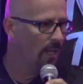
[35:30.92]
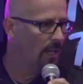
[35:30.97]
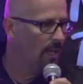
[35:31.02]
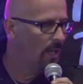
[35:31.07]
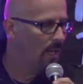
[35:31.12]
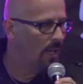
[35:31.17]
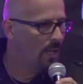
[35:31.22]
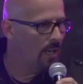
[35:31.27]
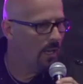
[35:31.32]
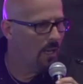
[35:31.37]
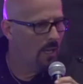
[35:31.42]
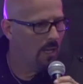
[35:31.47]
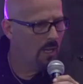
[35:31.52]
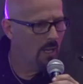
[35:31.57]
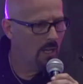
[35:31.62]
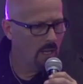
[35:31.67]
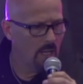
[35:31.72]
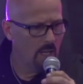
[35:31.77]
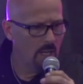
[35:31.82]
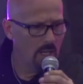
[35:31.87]

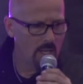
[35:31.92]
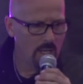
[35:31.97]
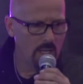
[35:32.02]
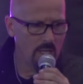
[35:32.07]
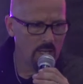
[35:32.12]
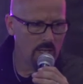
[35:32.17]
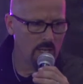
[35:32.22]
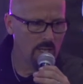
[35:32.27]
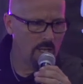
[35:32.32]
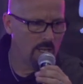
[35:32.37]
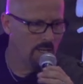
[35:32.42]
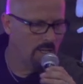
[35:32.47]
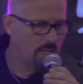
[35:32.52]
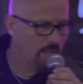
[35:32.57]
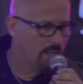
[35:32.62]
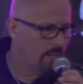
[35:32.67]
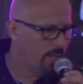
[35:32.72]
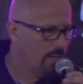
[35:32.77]
Nothing is said.